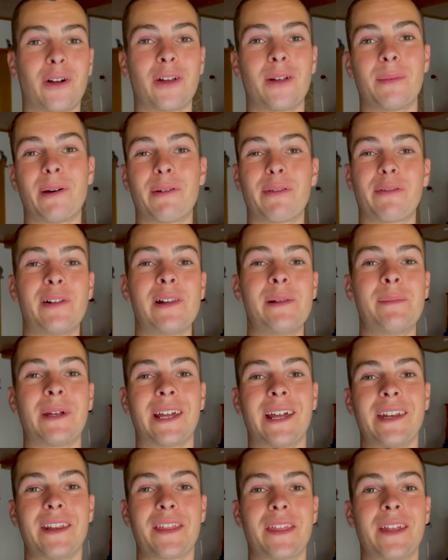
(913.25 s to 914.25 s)
about filming
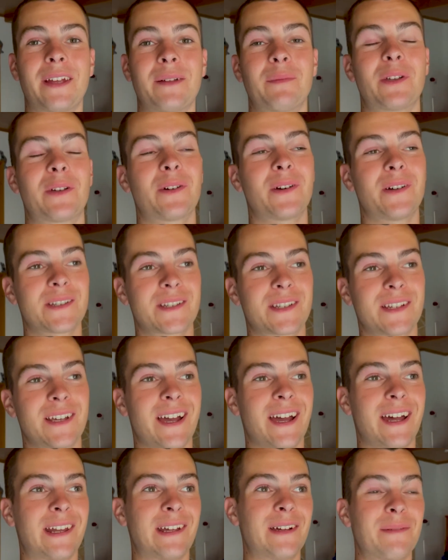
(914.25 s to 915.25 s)
anything because I
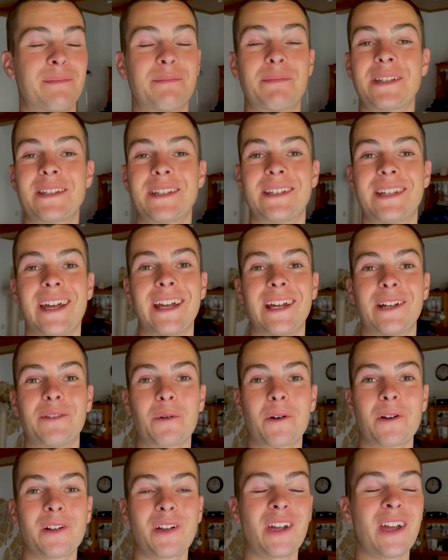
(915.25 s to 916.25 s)
had a busy day at
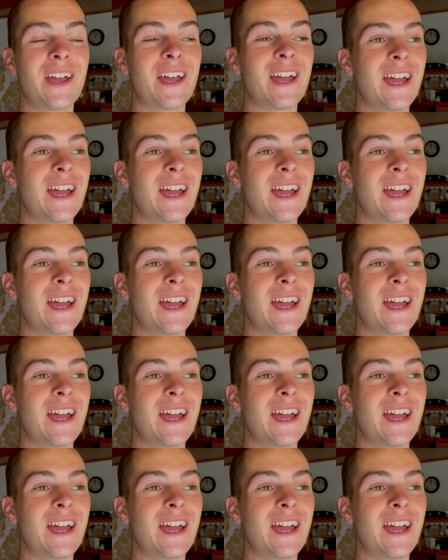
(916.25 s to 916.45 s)
work